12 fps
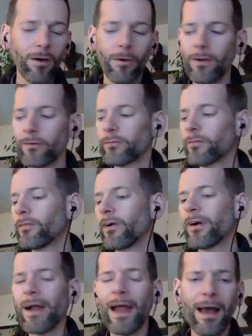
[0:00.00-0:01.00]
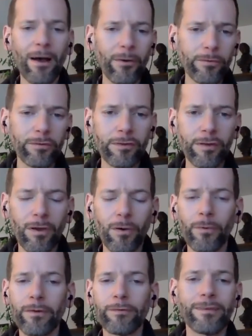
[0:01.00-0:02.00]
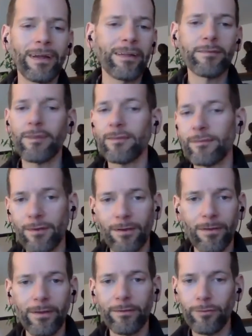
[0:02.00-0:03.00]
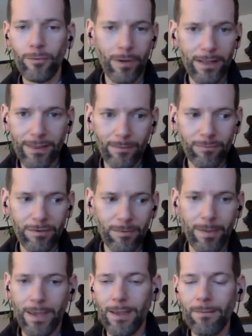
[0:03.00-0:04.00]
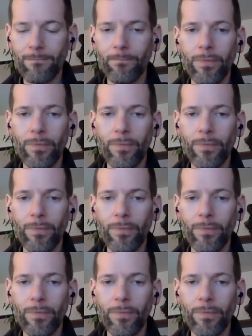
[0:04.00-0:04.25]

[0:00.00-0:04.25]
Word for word: or as far out or as nonsensical as you want them to be